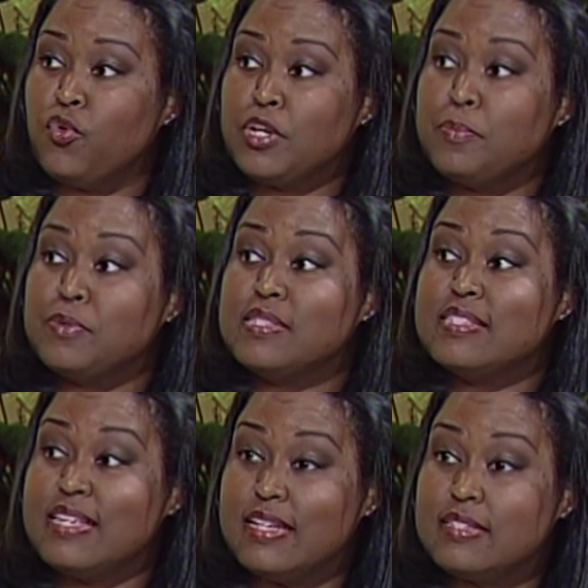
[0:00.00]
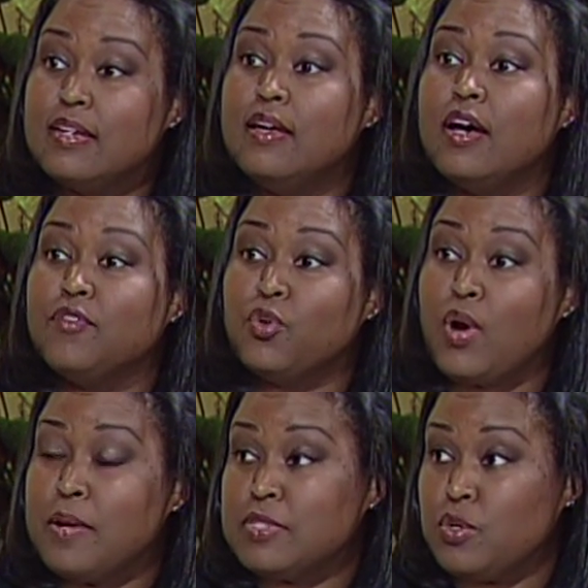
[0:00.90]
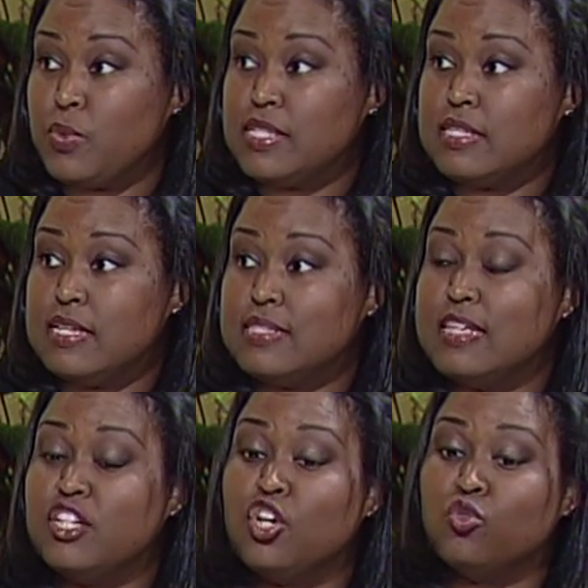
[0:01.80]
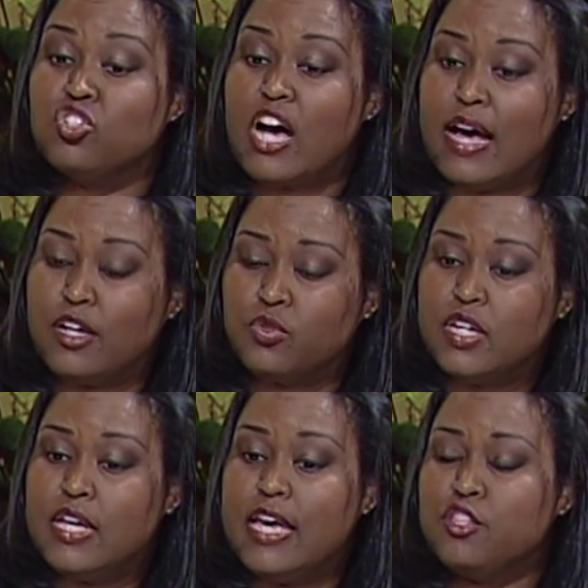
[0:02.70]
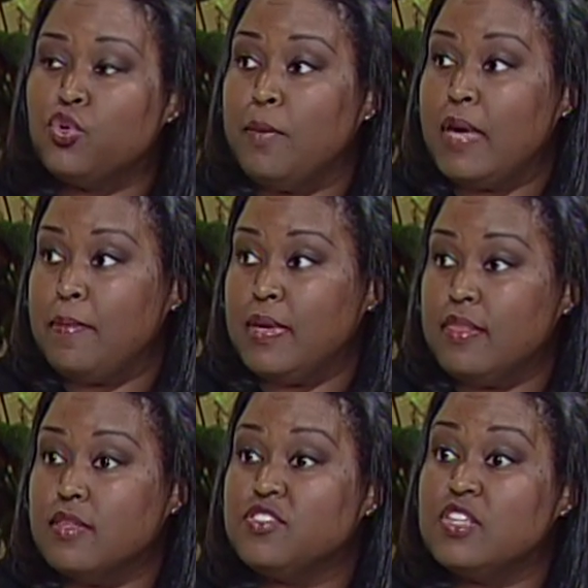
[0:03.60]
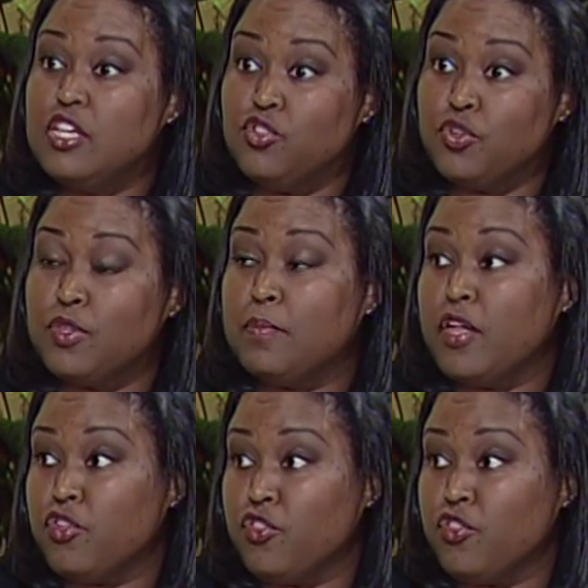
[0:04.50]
40% of the crimes that we see is the adult child, and so it may be the senior, the mother,